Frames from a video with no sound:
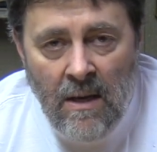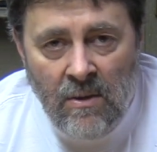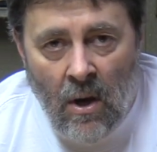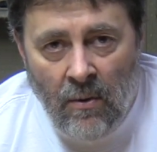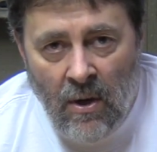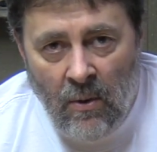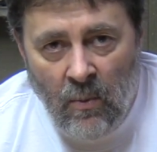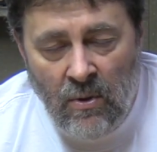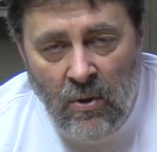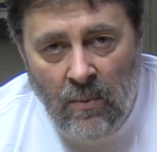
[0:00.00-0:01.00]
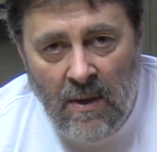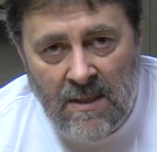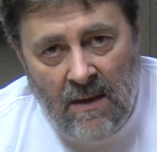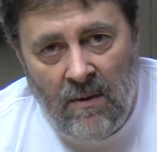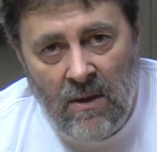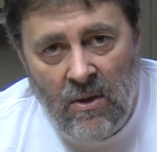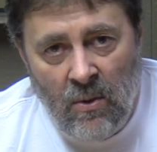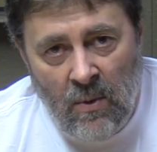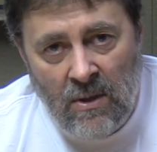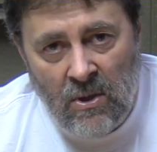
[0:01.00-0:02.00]
It's all done with
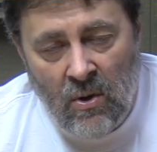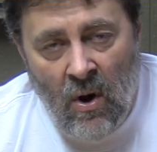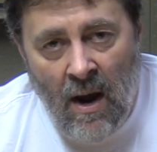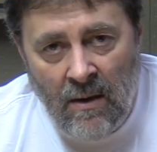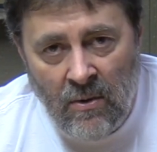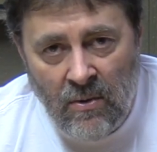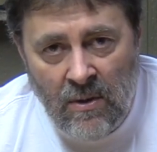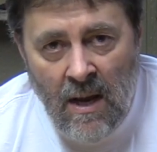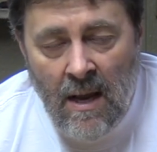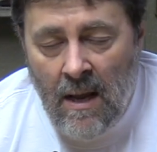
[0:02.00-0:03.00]
2x72-inch grinders,